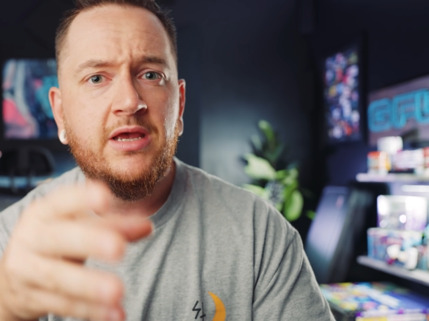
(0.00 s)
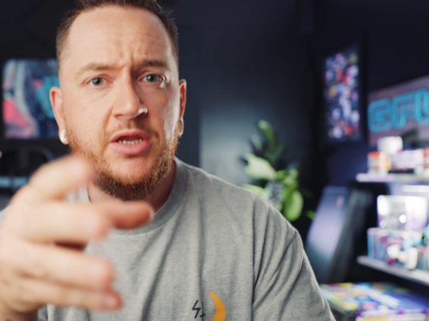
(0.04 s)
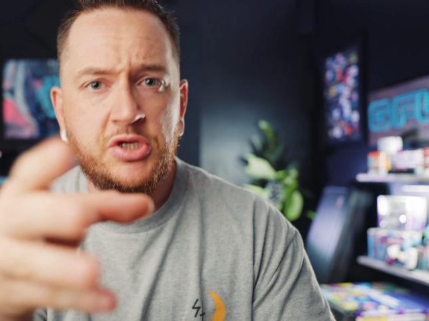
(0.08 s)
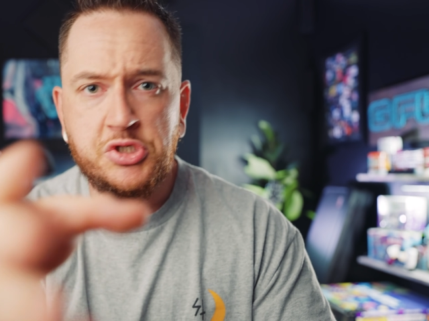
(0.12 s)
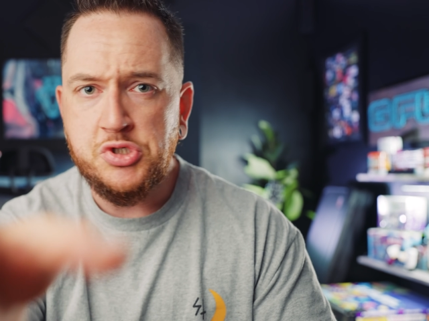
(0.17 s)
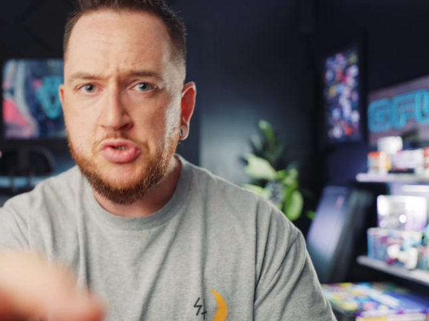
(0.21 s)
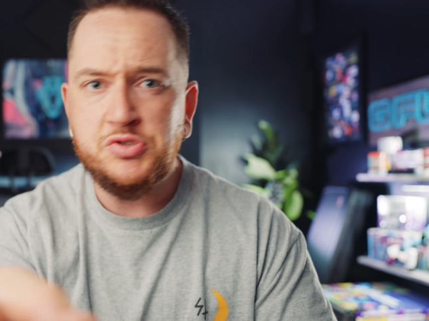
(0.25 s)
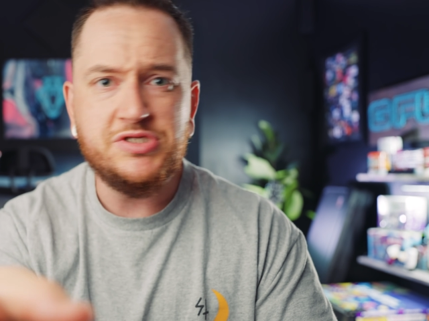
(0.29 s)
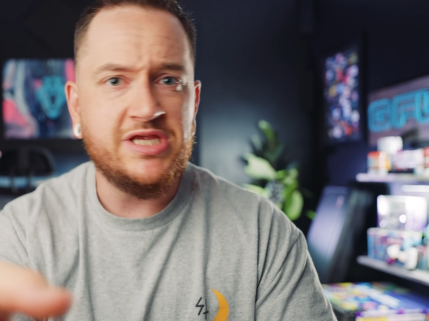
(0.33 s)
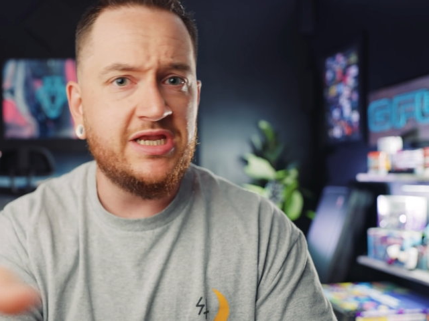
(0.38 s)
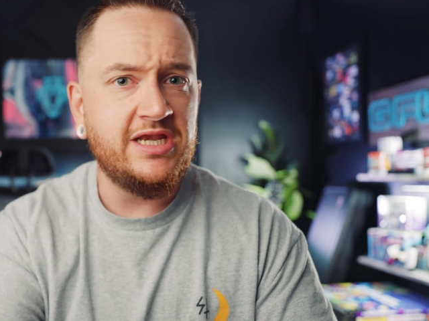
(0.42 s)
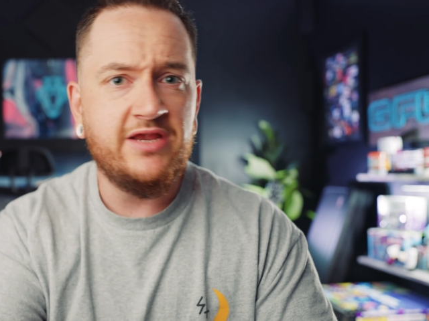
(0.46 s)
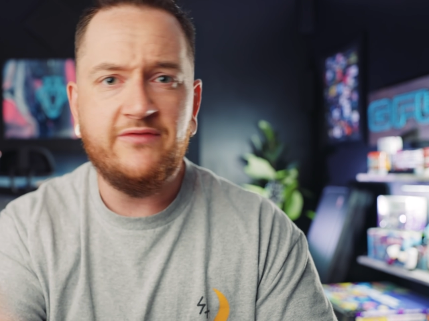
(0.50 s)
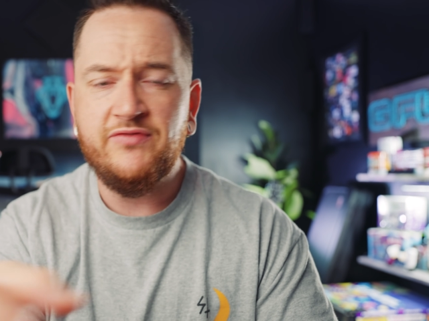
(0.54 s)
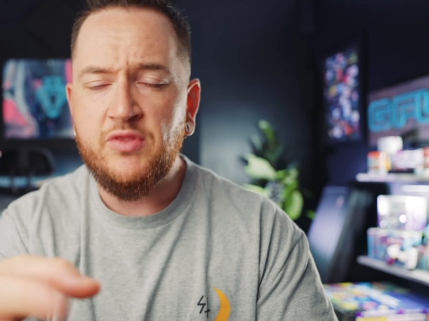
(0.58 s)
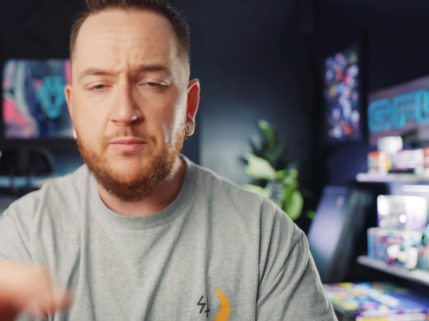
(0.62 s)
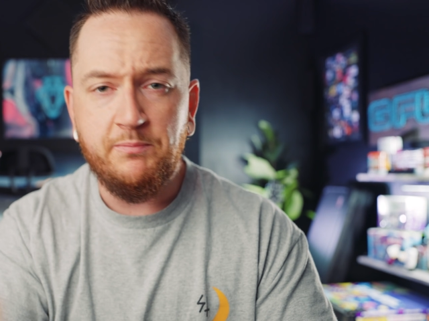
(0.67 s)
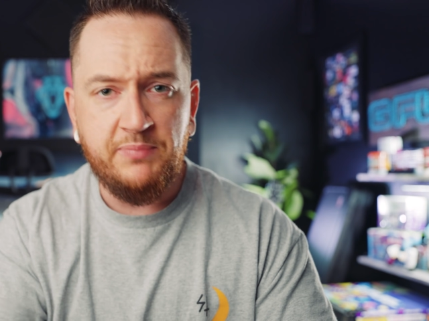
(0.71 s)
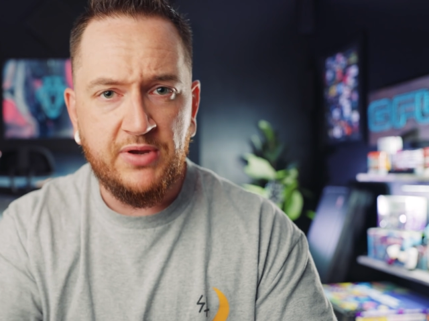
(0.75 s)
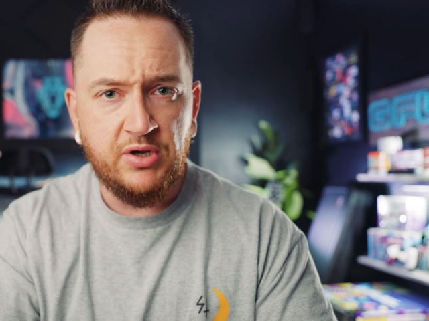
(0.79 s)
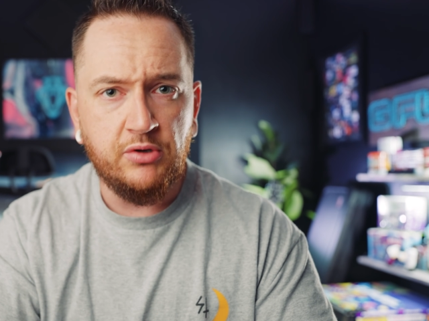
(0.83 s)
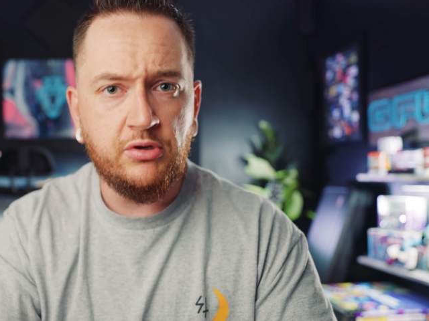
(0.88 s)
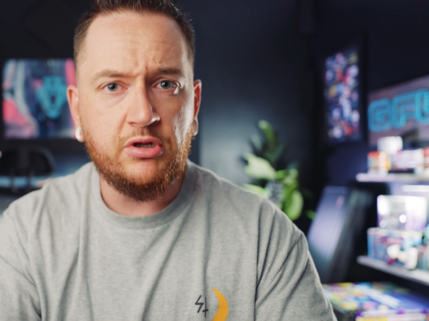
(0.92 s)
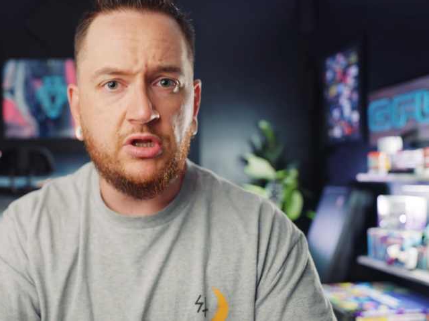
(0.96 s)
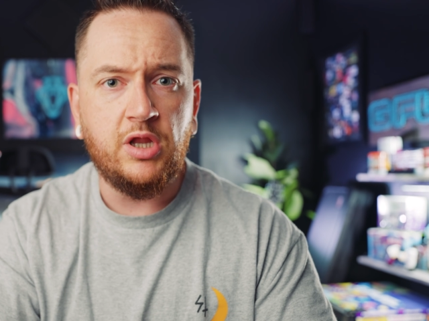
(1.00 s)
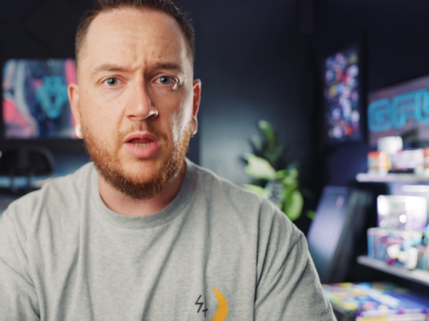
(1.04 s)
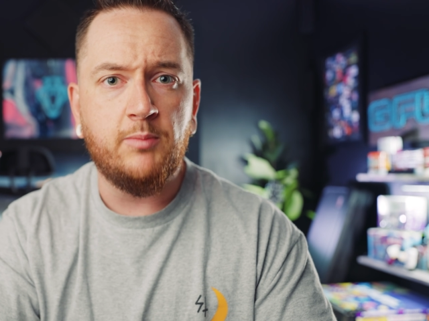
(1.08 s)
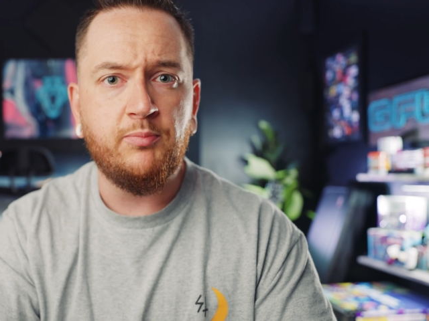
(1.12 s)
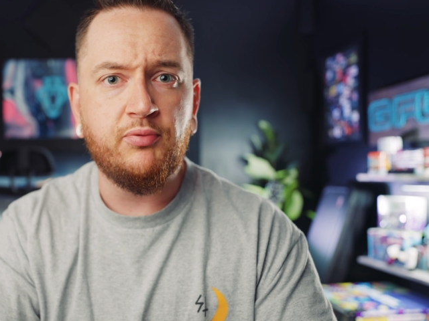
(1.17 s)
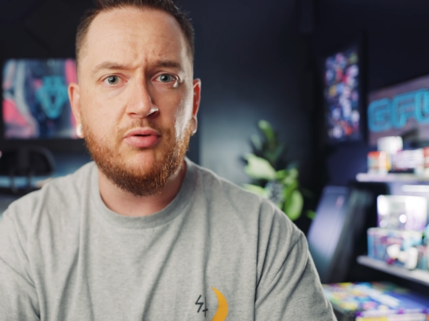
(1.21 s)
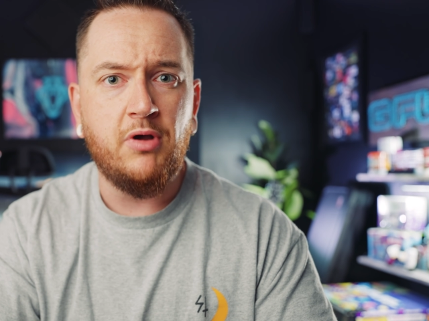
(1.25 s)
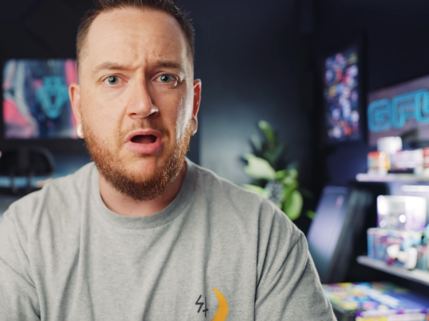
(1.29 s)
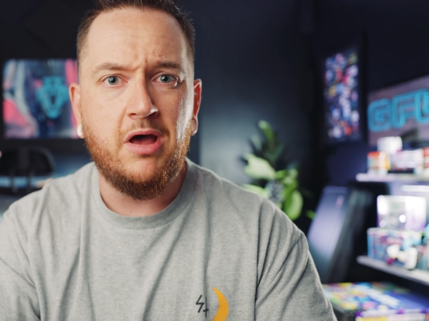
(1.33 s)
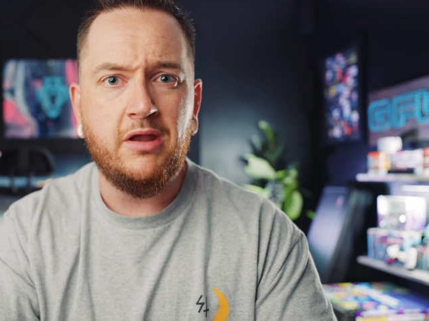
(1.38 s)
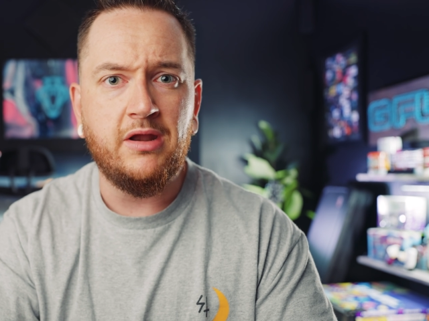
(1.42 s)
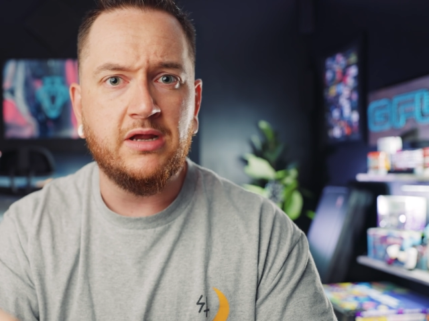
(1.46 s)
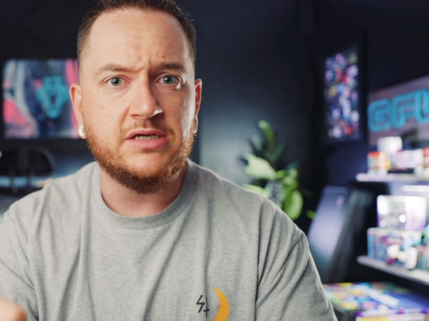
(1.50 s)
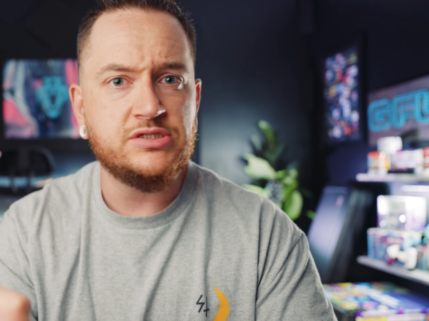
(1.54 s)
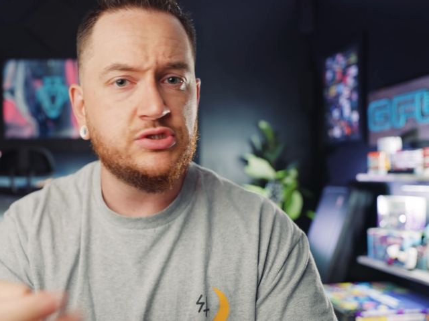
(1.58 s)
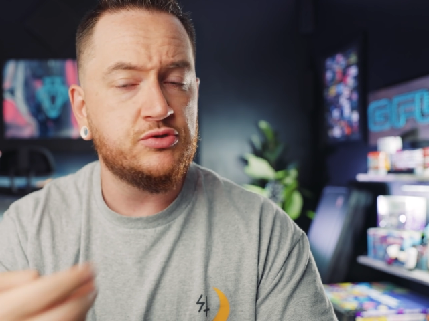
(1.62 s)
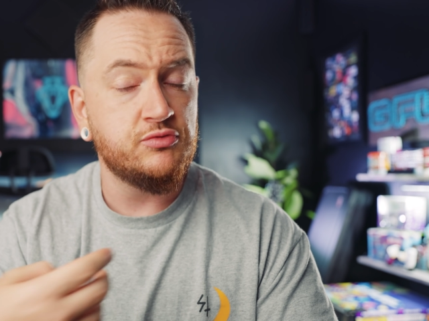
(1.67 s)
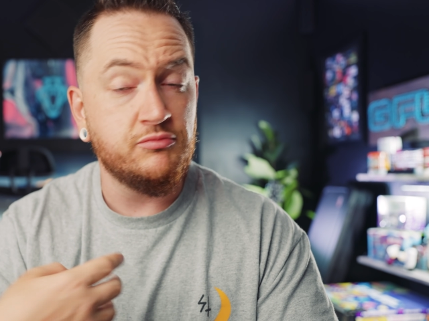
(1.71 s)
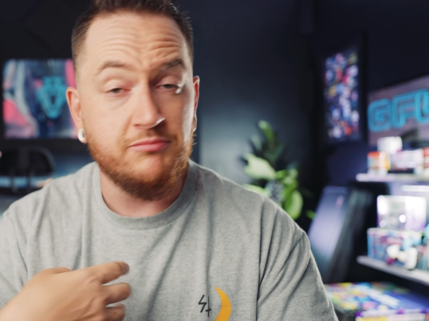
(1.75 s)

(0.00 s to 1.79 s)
and use any of the Beard Club products